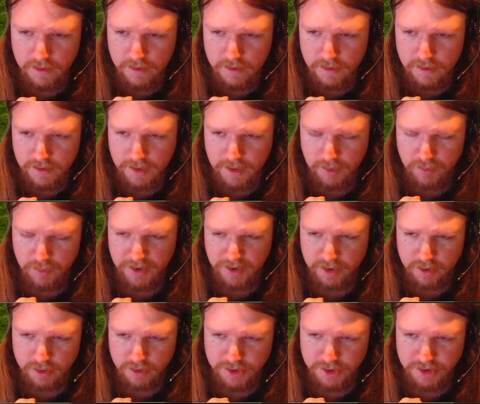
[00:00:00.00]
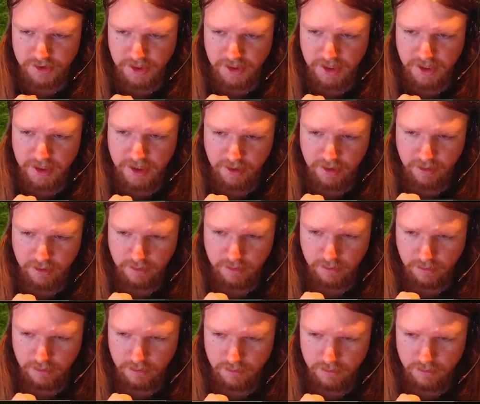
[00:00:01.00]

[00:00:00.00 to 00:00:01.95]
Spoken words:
That would be a constant heal,